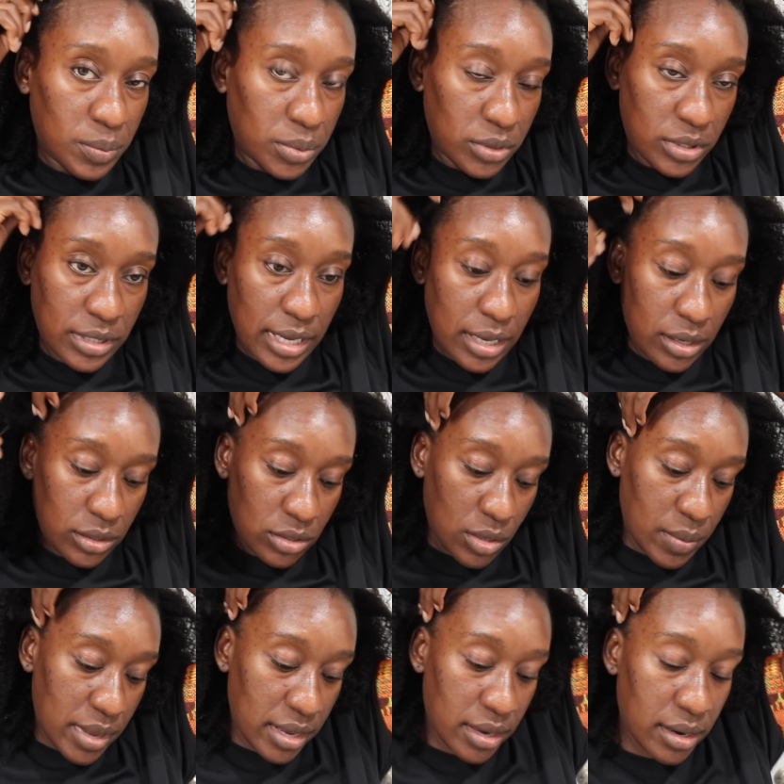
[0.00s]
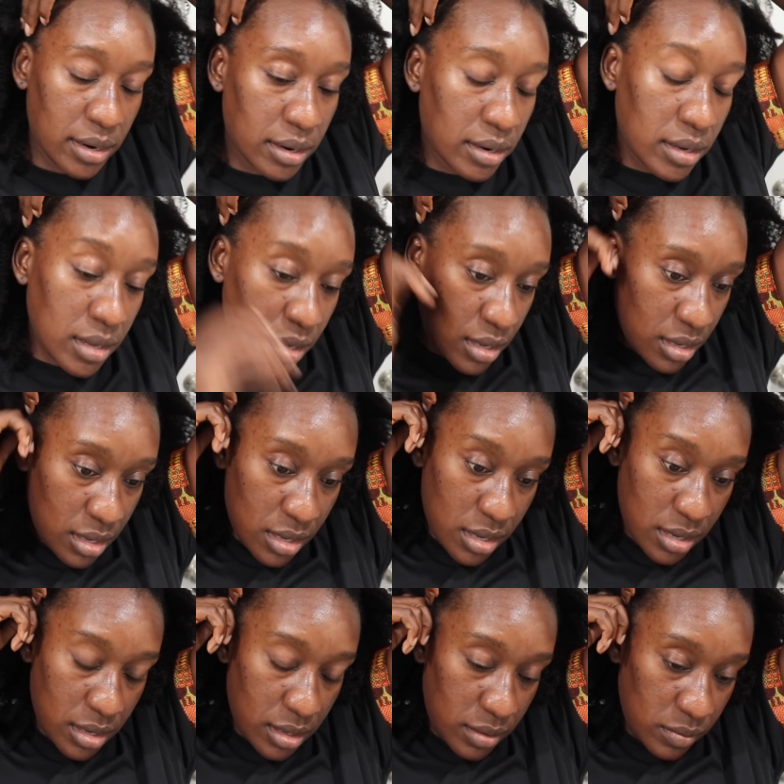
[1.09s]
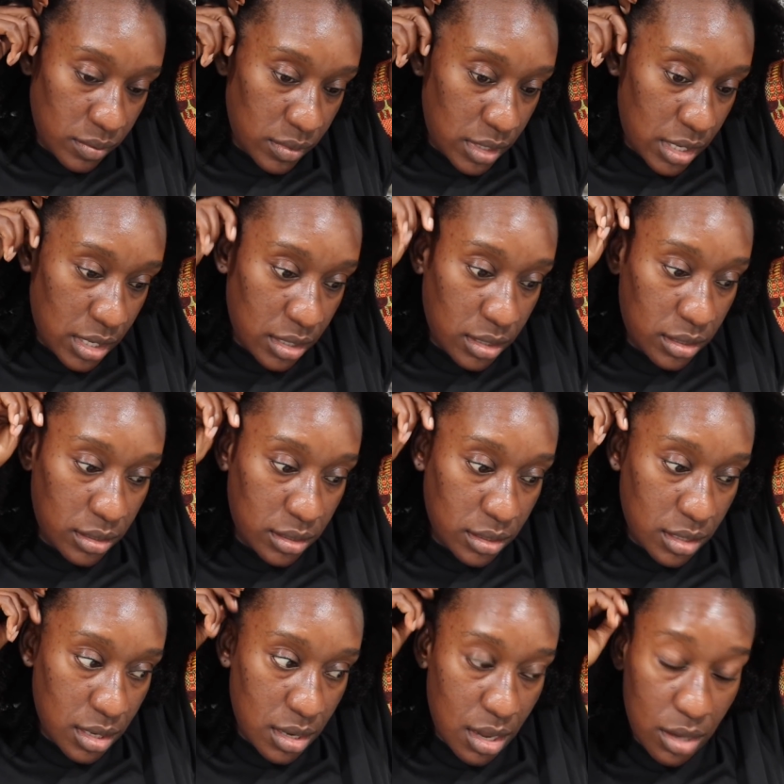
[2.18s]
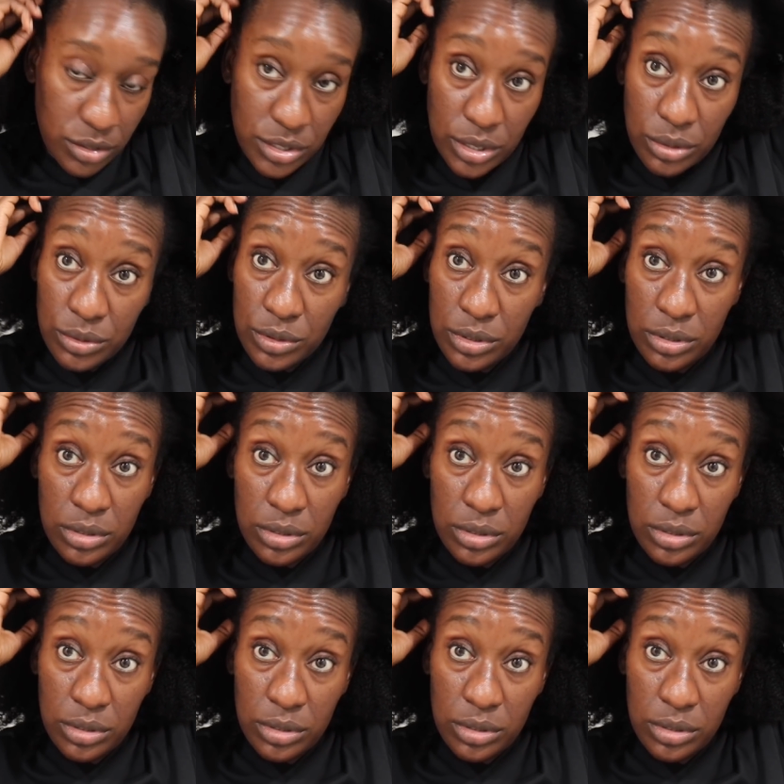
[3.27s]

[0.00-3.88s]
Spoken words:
Now, in the beginning of the video, I told you it's a struggle to get to the